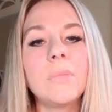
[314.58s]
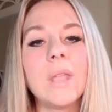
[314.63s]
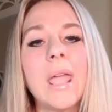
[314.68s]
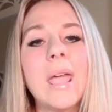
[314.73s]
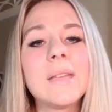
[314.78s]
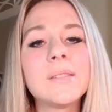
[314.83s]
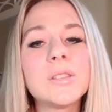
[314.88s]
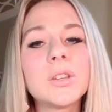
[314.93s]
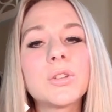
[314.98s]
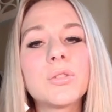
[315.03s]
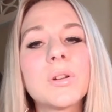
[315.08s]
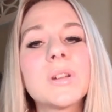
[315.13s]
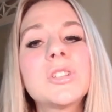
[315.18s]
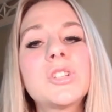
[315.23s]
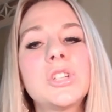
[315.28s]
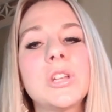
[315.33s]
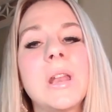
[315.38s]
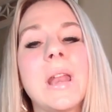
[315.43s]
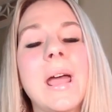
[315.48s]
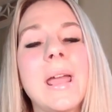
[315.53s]
As a
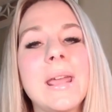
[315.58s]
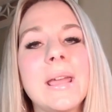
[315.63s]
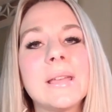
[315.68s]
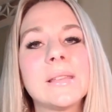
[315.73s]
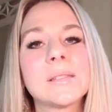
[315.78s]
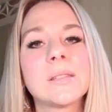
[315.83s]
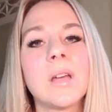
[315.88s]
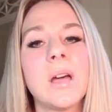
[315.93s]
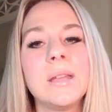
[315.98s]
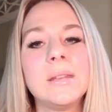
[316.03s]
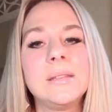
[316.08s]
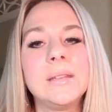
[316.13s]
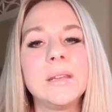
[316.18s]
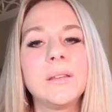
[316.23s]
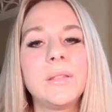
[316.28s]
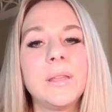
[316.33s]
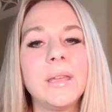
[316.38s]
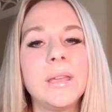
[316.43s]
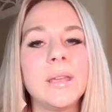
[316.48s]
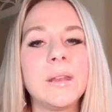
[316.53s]
Christian, I ask God
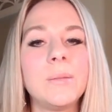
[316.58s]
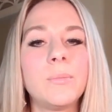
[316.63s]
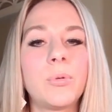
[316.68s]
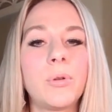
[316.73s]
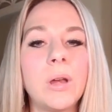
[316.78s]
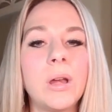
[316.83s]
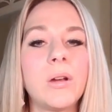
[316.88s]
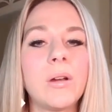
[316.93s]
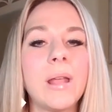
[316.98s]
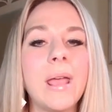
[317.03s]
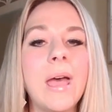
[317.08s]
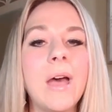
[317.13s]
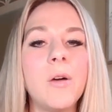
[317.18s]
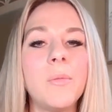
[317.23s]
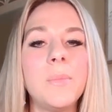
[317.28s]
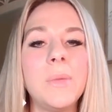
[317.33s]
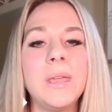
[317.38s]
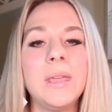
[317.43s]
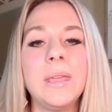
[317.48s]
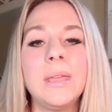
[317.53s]
daily in prayer to
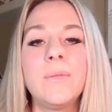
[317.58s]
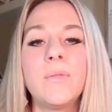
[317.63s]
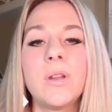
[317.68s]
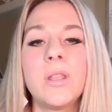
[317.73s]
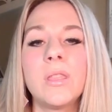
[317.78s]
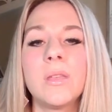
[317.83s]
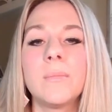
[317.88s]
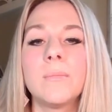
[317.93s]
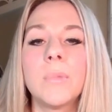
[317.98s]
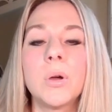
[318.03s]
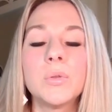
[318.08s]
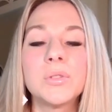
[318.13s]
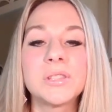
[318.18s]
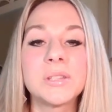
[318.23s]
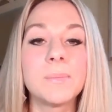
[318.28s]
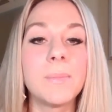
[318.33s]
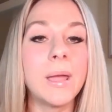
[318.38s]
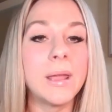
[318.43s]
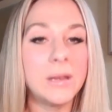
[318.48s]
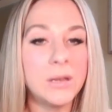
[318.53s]
help me even in the
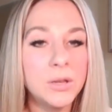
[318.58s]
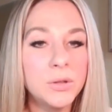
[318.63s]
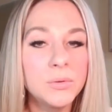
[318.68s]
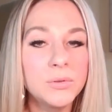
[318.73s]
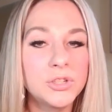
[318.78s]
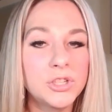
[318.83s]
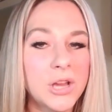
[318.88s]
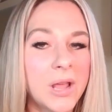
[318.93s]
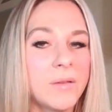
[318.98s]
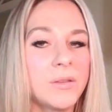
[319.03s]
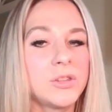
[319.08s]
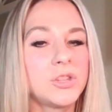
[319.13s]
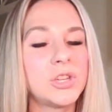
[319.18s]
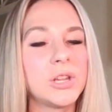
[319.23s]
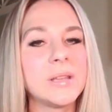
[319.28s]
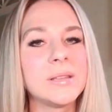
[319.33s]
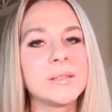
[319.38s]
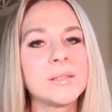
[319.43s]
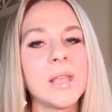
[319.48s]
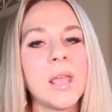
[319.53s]
most minute
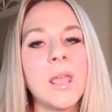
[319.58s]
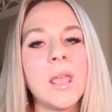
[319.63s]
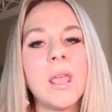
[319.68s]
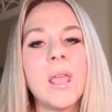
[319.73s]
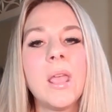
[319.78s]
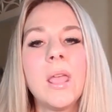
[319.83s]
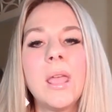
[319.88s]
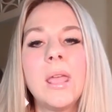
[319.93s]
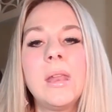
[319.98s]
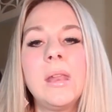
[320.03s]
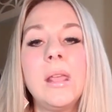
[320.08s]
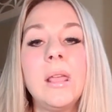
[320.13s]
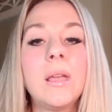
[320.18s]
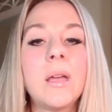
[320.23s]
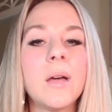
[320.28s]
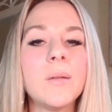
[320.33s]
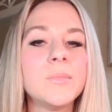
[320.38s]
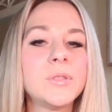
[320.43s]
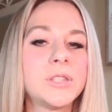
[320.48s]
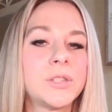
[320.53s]
challenges, and He
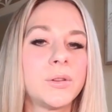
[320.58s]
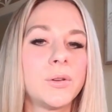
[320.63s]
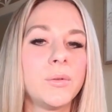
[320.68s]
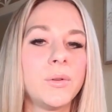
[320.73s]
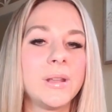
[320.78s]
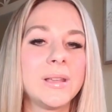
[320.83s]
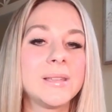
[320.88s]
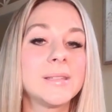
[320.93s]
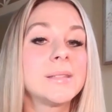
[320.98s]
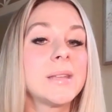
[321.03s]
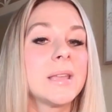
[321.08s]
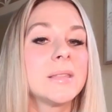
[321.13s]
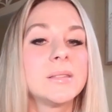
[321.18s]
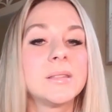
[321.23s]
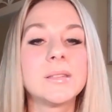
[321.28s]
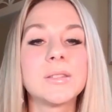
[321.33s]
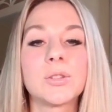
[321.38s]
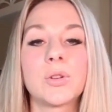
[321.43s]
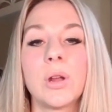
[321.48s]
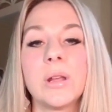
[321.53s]
comes through and extends
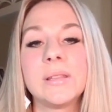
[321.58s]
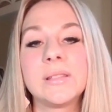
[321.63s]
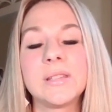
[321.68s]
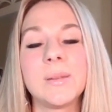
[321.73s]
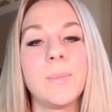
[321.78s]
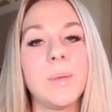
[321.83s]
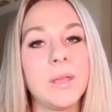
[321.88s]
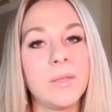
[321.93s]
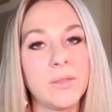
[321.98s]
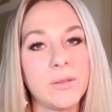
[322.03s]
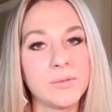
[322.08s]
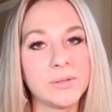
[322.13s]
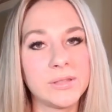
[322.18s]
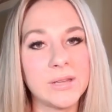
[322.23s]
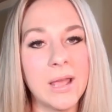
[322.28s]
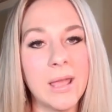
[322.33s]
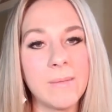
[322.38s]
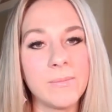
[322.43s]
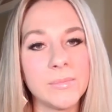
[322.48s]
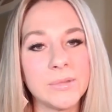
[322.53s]
His grace to me in those
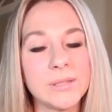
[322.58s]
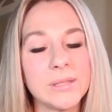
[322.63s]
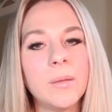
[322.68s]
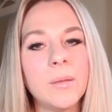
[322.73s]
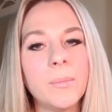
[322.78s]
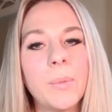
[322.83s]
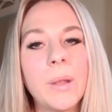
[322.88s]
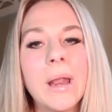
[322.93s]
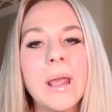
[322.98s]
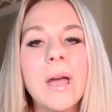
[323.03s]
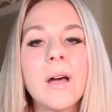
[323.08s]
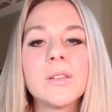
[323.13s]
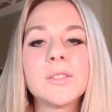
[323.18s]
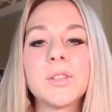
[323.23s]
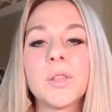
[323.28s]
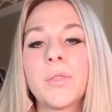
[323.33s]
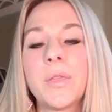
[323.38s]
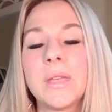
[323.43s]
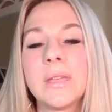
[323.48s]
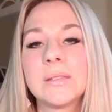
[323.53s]
times. But I
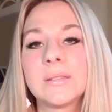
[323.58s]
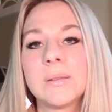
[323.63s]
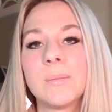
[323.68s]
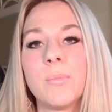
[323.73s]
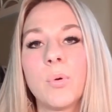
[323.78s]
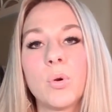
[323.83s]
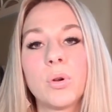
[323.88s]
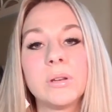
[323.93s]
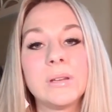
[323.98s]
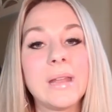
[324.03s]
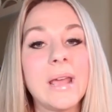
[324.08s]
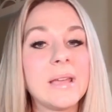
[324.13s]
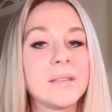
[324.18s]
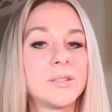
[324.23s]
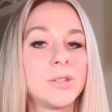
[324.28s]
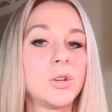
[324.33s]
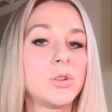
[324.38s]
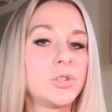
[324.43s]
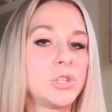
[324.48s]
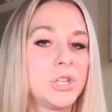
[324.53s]
also think it's important to
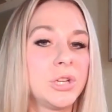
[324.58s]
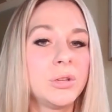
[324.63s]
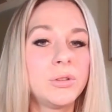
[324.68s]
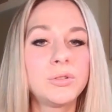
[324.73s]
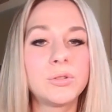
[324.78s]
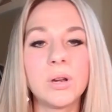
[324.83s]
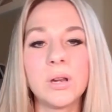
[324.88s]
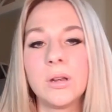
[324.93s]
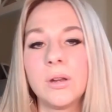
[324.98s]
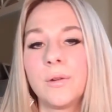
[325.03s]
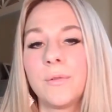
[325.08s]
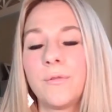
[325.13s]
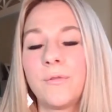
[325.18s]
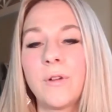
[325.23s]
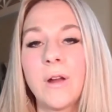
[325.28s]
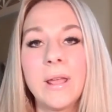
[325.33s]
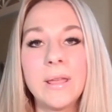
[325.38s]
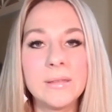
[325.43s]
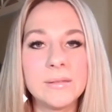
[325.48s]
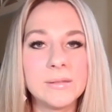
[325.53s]
ask your children, your
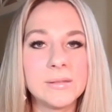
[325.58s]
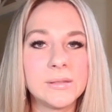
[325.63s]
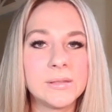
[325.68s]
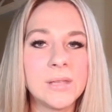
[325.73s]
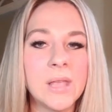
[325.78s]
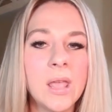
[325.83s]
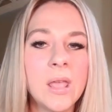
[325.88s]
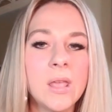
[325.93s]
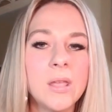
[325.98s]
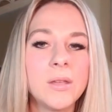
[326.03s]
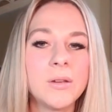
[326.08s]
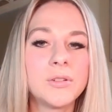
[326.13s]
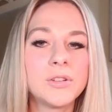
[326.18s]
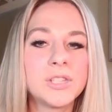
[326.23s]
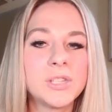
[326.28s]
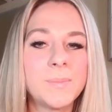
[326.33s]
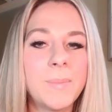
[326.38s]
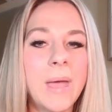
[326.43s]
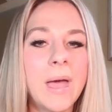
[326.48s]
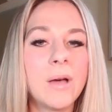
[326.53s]
friends, your
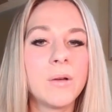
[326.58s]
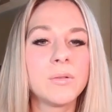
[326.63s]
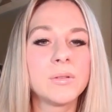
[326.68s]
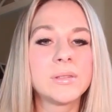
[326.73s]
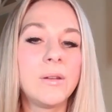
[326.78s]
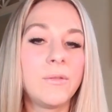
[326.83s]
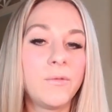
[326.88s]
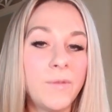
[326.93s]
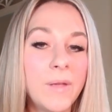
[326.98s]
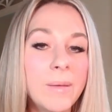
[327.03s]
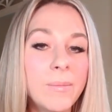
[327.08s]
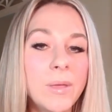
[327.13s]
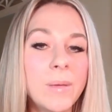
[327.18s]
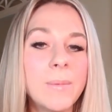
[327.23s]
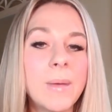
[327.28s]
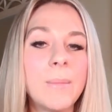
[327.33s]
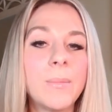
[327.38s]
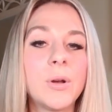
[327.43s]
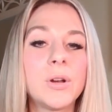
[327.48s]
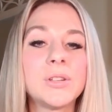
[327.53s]
spouse, and family
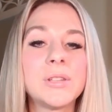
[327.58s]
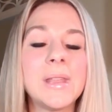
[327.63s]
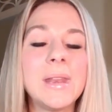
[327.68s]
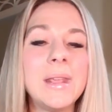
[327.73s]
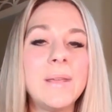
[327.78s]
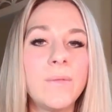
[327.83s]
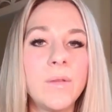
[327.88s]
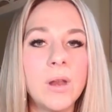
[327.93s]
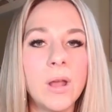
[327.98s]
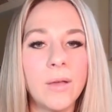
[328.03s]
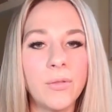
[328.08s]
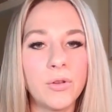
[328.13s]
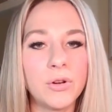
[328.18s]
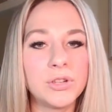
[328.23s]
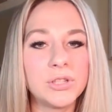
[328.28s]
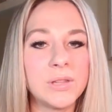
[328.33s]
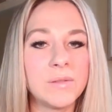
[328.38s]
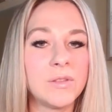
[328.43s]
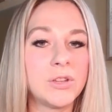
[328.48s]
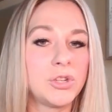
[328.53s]
members, and even
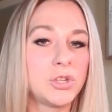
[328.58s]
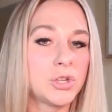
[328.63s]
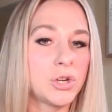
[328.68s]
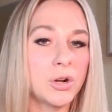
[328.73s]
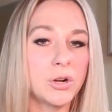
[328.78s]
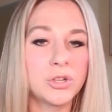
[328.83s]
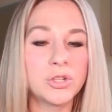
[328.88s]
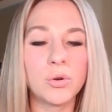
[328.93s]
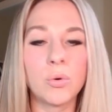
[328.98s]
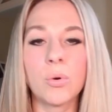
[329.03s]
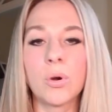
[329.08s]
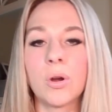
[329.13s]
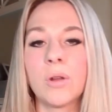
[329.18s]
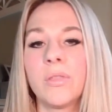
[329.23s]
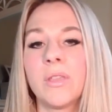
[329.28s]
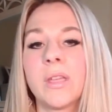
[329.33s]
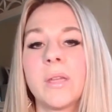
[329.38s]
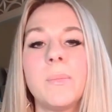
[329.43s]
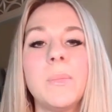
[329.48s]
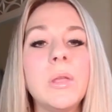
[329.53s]
others in the church or in
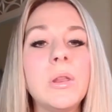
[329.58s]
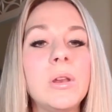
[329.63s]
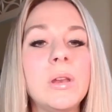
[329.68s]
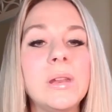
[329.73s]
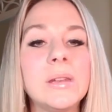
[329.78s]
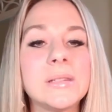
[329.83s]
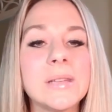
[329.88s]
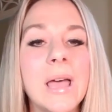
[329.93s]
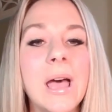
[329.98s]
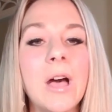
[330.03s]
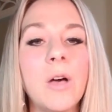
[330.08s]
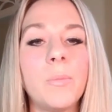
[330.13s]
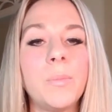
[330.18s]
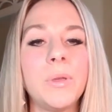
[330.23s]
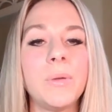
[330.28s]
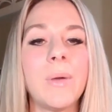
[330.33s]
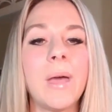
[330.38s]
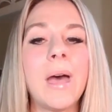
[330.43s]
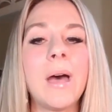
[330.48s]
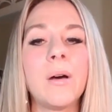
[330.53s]
the community to help
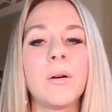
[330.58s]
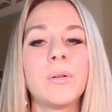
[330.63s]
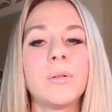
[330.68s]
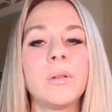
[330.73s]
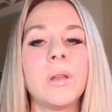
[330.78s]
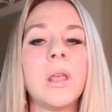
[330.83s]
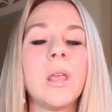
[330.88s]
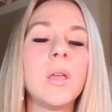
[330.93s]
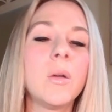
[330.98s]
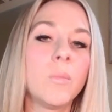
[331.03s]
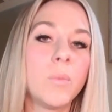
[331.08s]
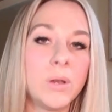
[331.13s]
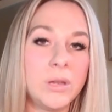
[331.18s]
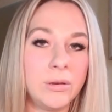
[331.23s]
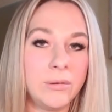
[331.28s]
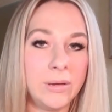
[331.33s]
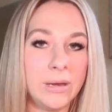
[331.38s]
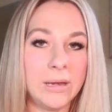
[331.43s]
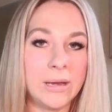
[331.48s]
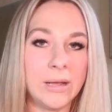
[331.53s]
you out when
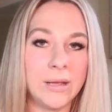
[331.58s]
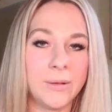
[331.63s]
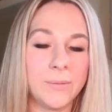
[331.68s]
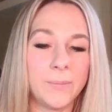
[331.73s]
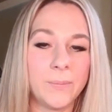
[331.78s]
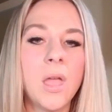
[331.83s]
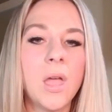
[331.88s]
you need it.